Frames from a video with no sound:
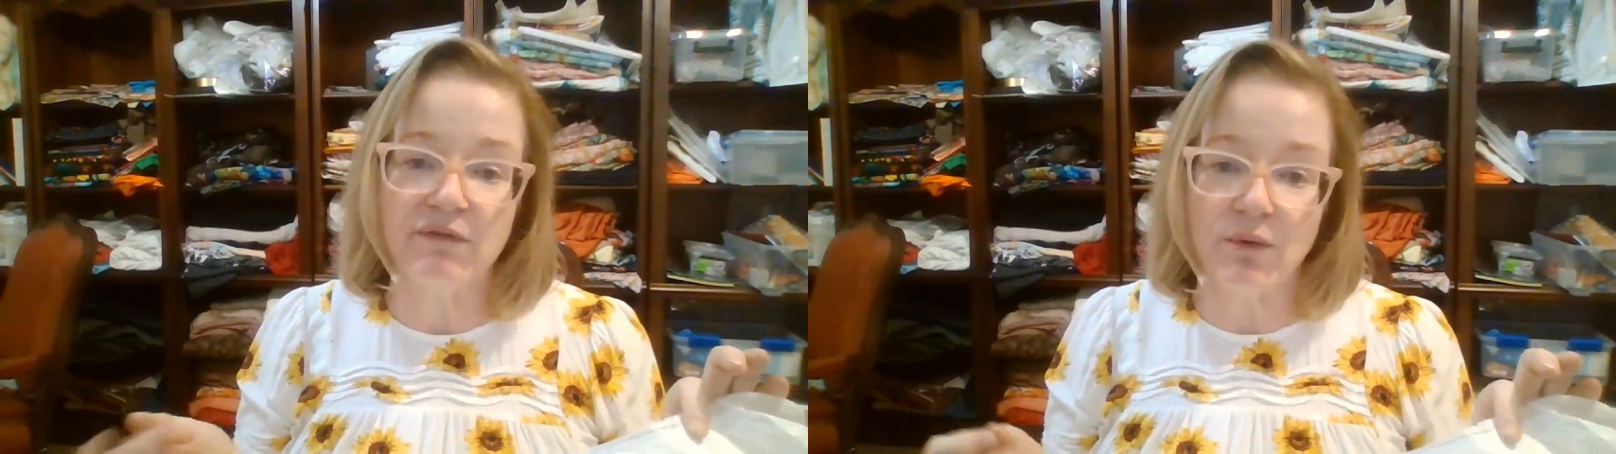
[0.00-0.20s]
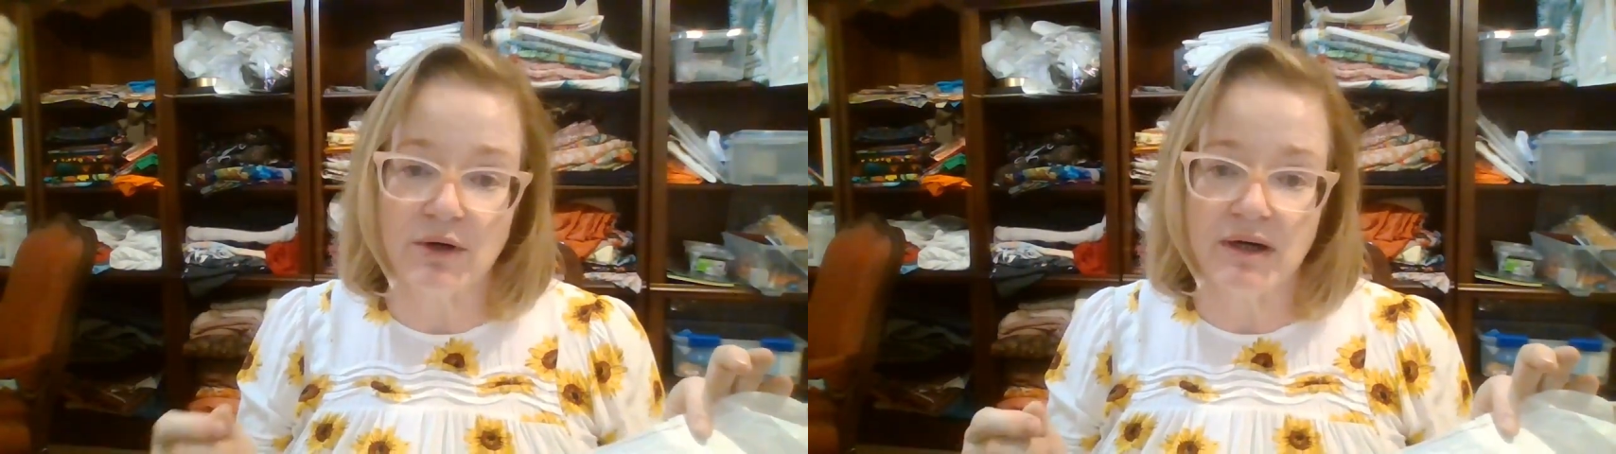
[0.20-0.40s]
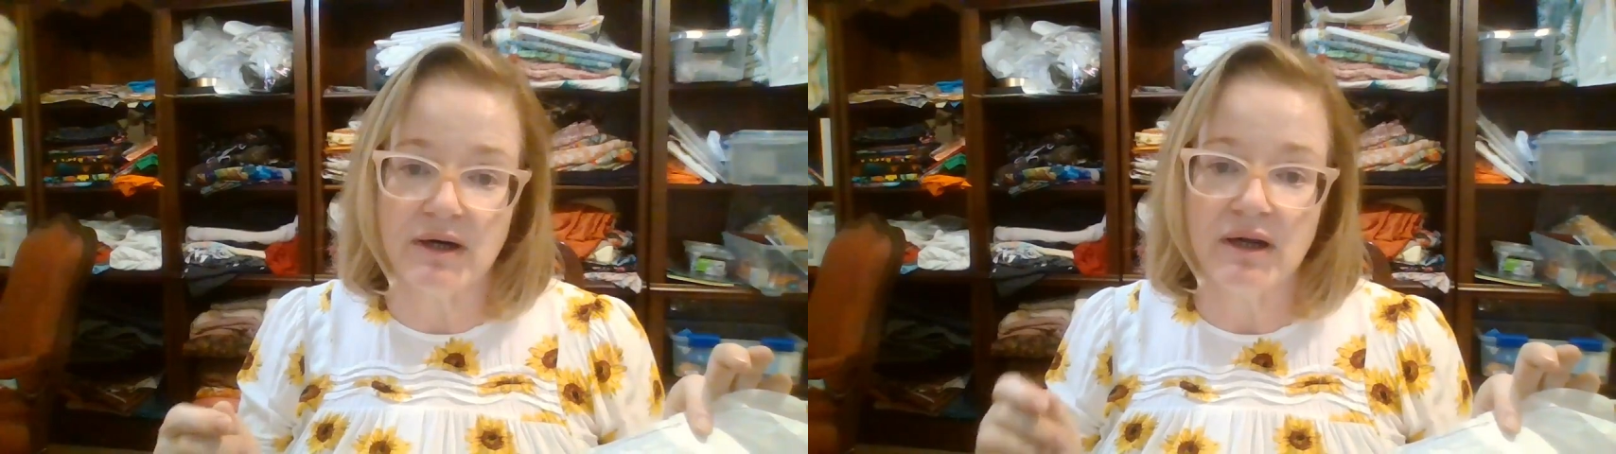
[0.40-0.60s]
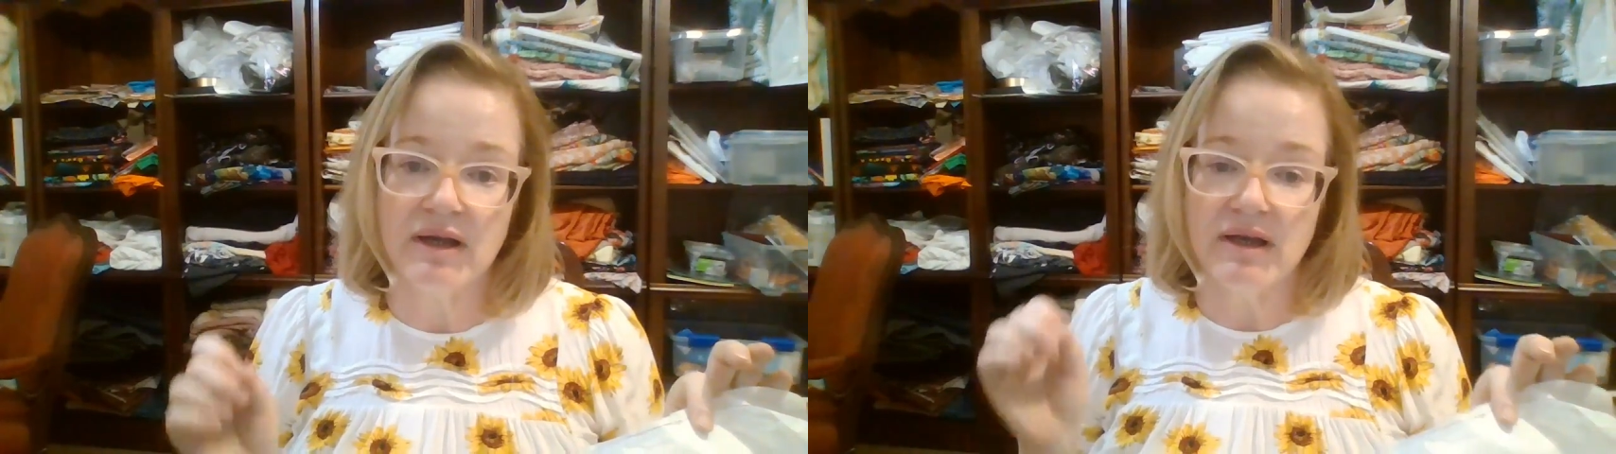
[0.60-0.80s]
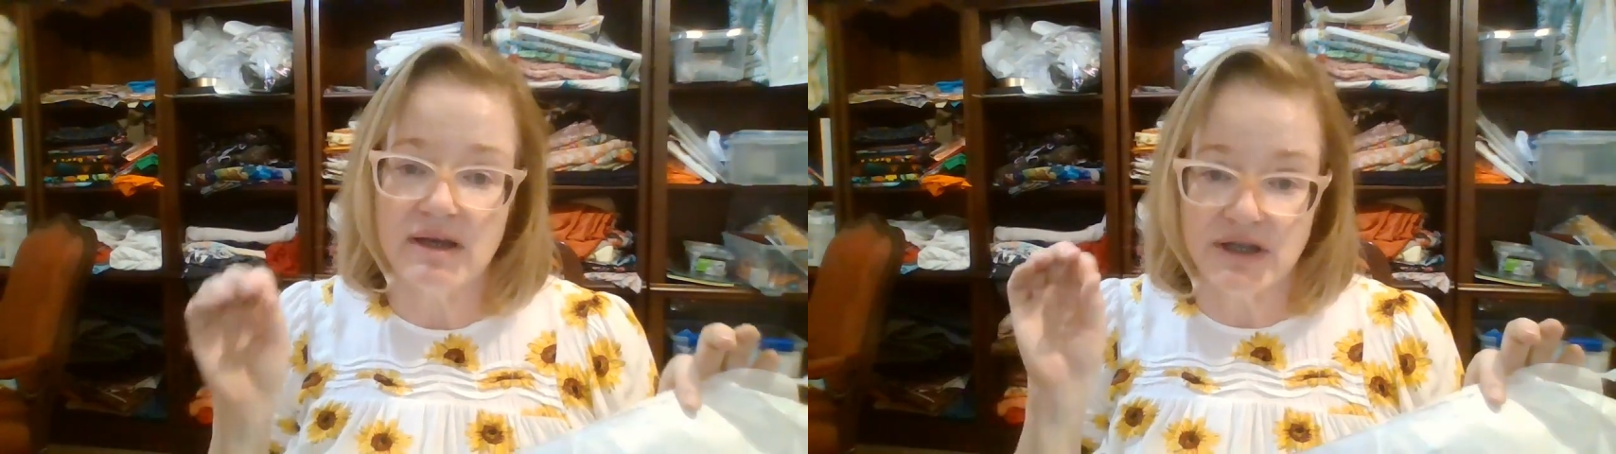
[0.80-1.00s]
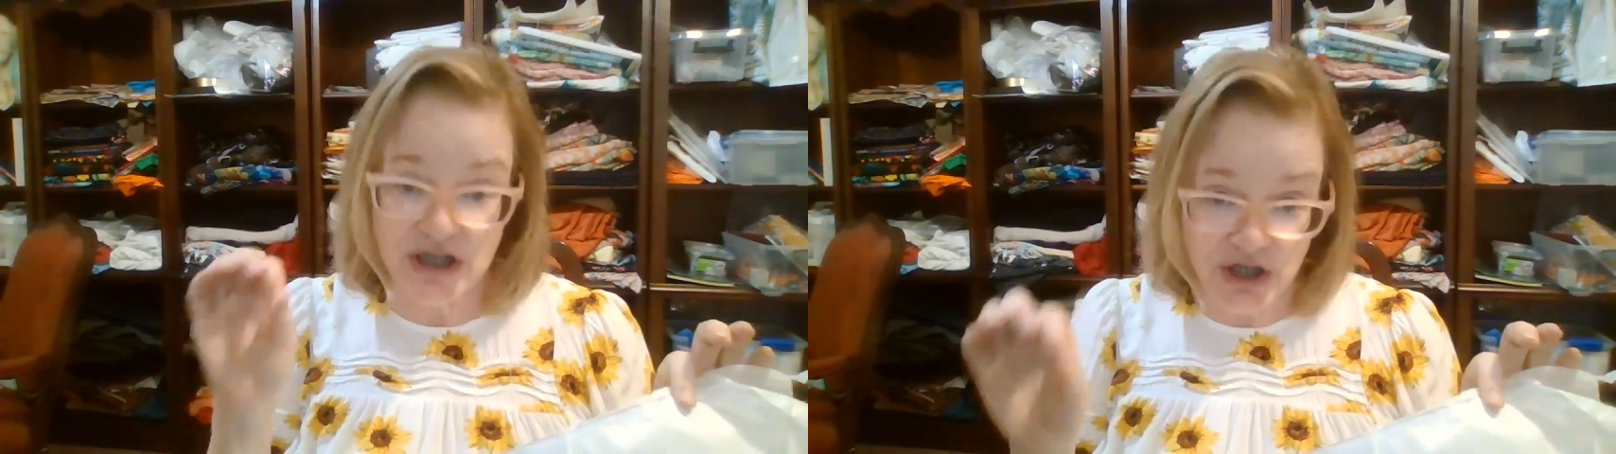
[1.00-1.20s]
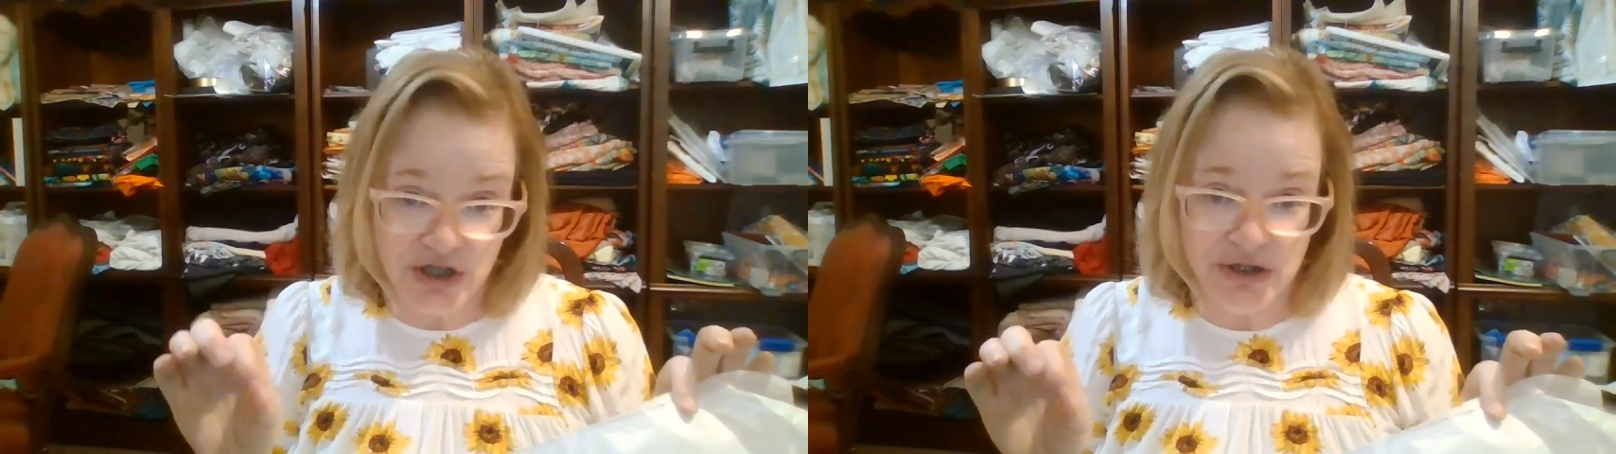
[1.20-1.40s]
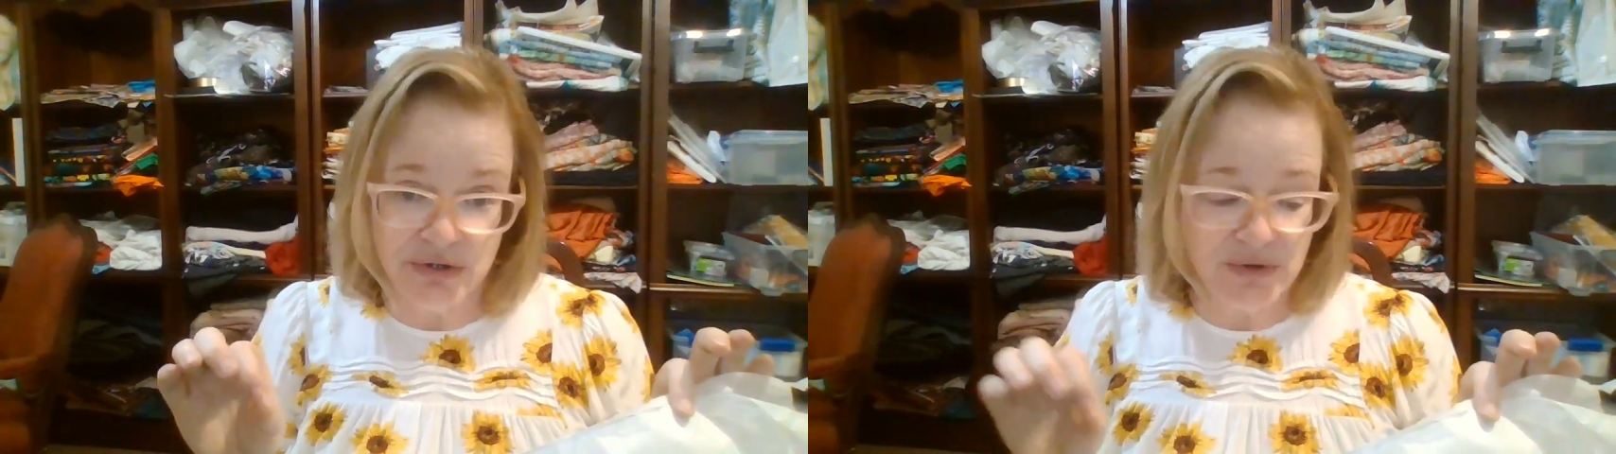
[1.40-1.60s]
Four
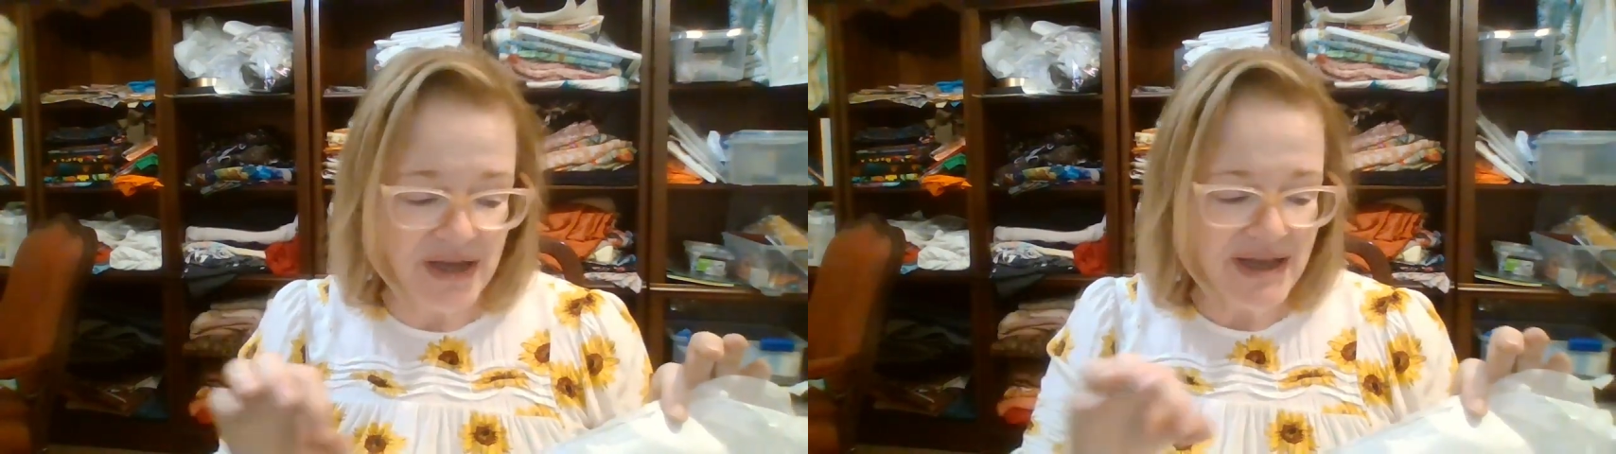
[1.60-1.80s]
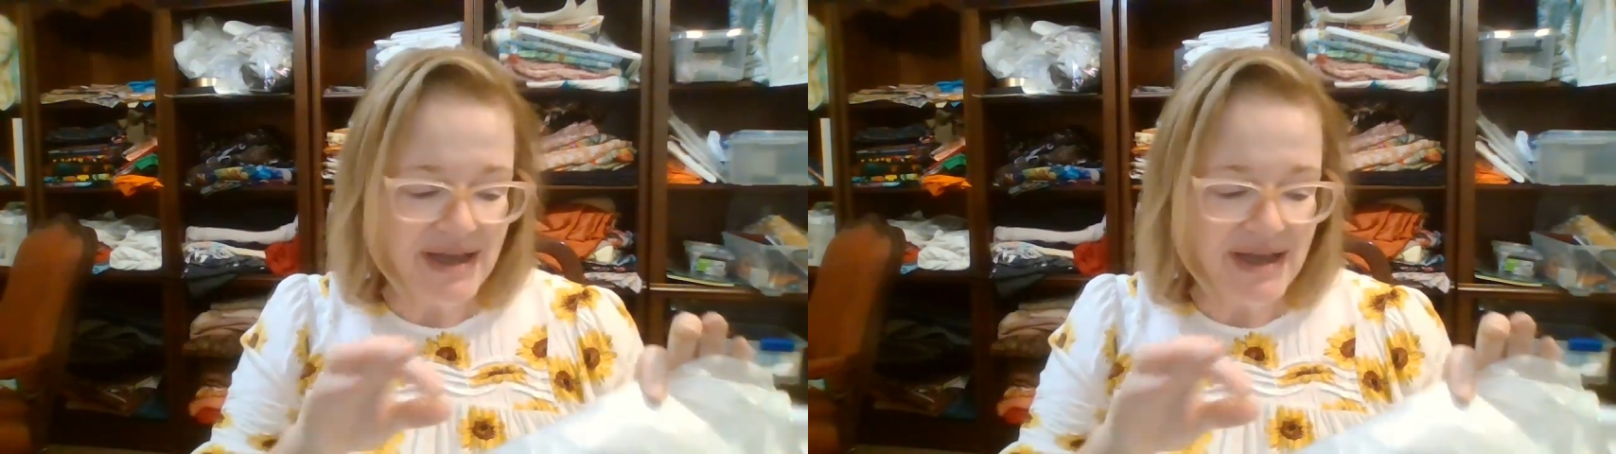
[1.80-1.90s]
tissue.